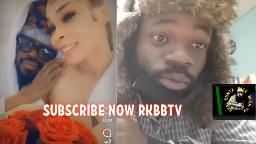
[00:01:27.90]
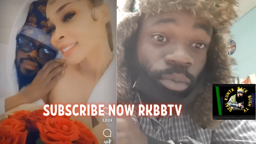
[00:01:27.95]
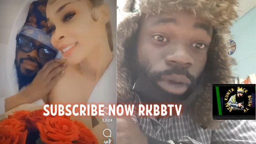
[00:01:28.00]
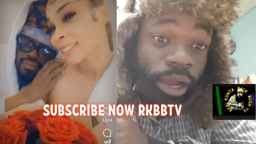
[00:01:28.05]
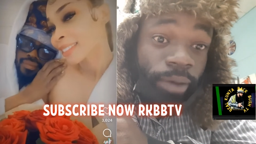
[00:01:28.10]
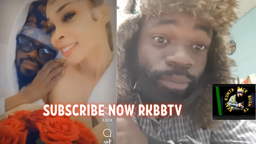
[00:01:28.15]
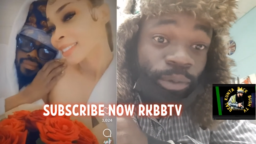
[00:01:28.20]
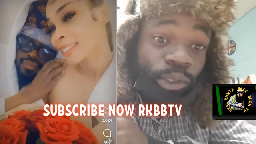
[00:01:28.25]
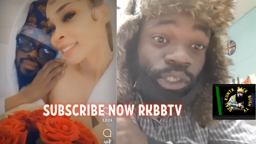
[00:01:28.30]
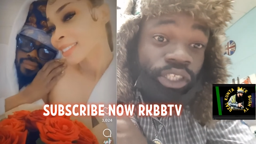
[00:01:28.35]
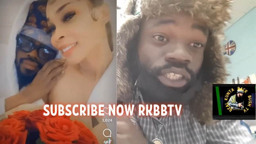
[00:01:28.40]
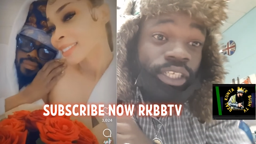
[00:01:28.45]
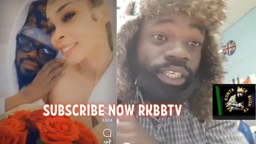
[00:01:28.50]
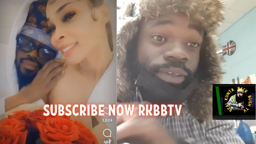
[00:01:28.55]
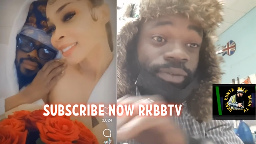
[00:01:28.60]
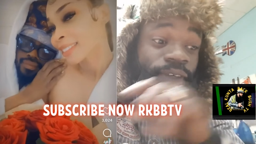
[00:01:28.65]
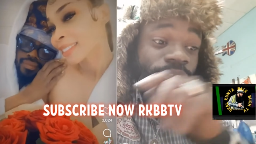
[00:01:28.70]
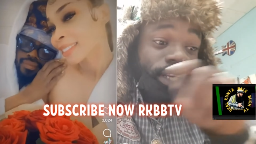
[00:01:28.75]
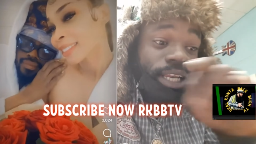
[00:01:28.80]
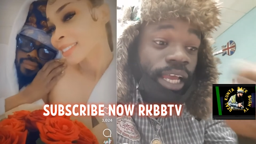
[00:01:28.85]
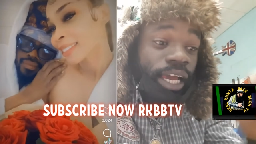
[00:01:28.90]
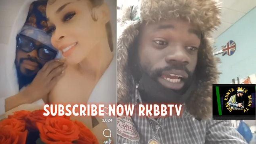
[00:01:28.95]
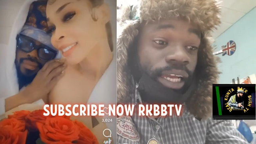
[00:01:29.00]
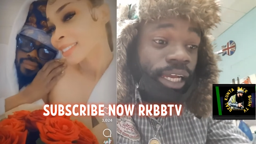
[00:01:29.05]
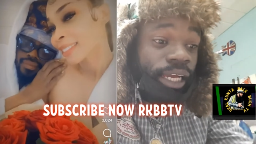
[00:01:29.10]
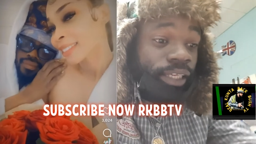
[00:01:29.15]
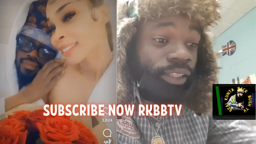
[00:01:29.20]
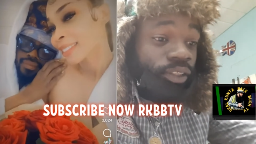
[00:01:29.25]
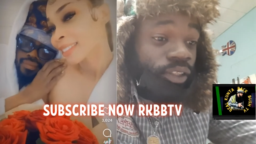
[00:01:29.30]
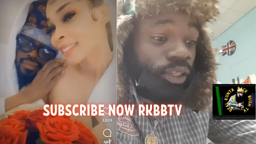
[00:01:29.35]
Speaker 1: Backbush TV, like
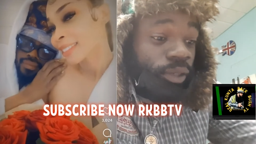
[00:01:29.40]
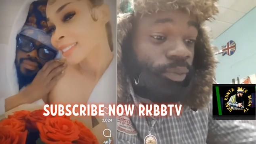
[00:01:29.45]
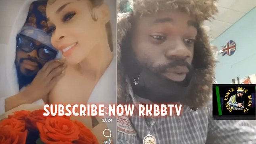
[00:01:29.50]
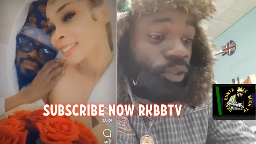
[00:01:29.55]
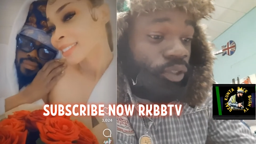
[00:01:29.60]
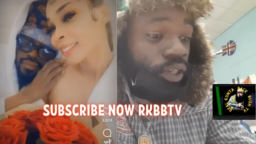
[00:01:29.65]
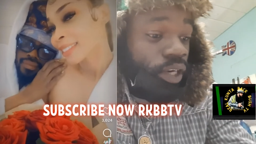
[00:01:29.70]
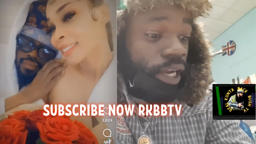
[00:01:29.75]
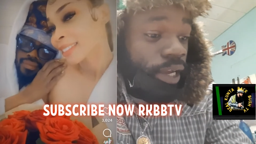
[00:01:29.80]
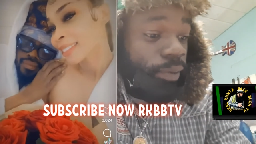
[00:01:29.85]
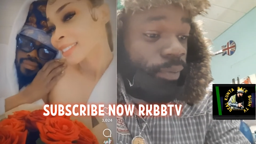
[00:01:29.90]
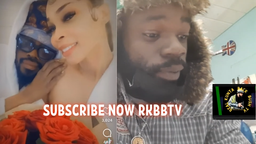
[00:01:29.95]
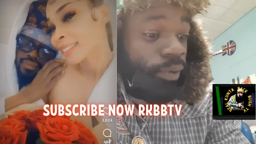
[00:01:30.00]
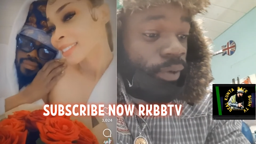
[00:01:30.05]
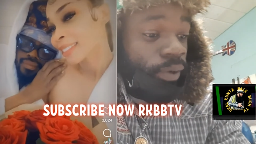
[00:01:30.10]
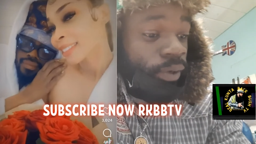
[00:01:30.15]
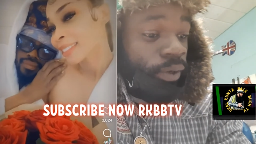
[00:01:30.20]
and subscribe.